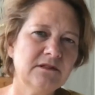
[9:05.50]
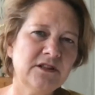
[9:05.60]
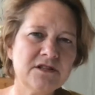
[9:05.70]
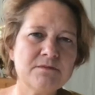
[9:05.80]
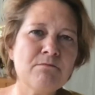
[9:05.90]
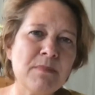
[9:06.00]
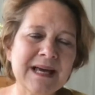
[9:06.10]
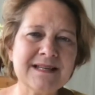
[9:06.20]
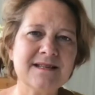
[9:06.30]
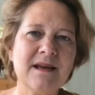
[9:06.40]
Just
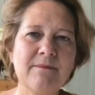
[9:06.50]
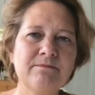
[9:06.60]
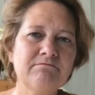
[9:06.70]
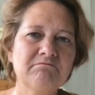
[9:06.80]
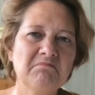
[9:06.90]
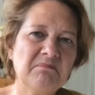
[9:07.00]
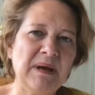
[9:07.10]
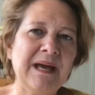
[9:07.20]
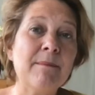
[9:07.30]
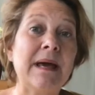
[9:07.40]
mix and
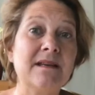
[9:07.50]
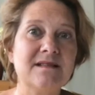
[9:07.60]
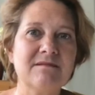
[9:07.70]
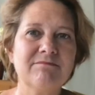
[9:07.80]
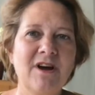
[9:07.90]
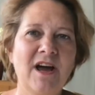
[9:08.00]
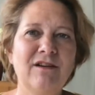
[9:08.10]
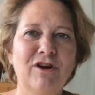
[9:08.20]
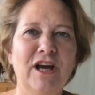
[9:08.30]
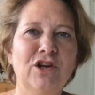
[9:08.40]
pick a mix, kind
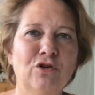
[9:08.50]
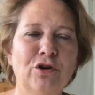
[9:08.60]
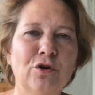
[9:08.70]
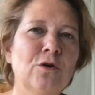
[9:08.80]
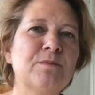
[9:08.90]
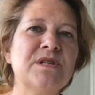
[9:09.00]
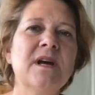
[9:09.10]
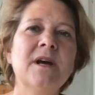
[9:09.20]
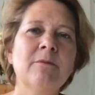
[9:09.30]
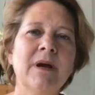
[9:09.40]
of like your herbs.
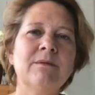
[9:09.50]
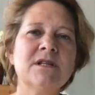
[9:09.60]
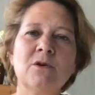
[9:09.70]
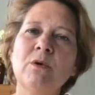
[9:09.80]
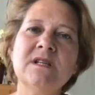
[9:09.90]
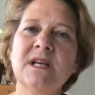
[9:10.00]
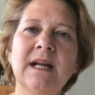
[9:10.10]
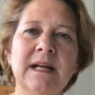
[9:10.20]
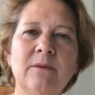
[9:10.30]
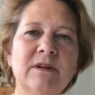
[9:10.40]
Maybe squeeze in
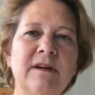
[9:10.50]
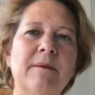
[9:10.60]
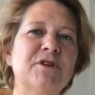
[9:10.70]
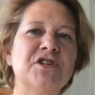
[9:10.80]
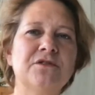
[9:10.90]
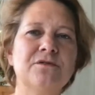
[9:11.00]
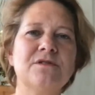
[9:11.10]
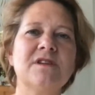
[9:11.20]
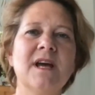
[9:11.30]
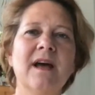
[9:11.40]
a little bit of lemon
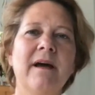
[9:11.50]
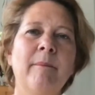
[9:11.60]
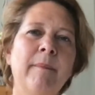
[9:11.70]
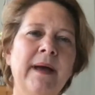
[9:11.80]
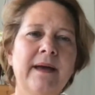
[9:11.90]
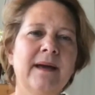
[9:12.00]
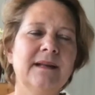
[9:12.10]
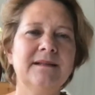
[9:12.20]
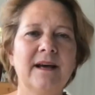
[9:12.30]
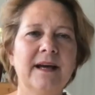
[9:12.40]
juice and make
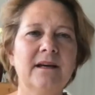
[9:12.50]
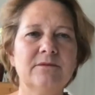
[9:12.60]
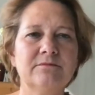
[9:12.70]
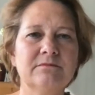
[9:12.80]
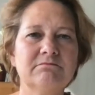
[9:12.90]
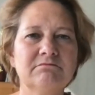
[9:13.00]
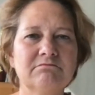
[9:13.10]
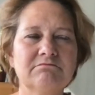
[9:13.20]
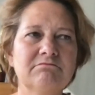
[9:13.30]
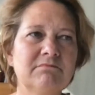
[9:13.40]
it like
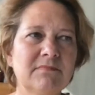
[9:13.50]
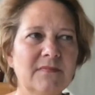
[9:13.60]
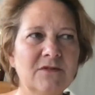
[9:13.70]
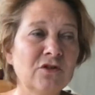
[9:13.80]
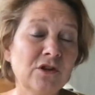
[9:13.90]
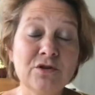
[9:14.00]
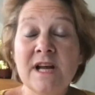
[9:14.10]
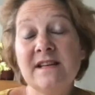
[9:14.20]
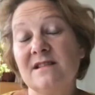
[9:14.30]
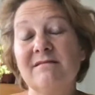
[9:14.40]
to your
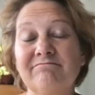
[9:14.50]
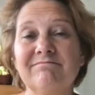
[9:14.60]
taste.